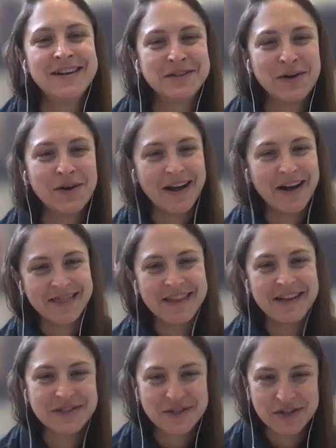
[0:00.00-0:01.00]
So
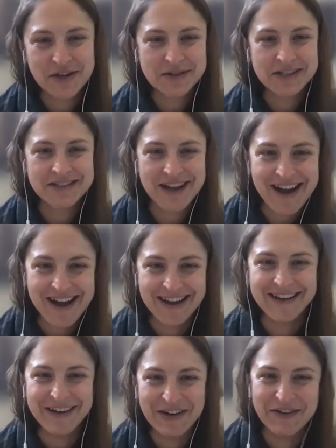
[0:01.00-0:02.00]
the stoke is
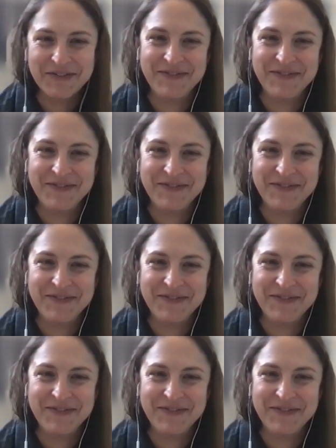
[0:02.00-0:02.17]
high here.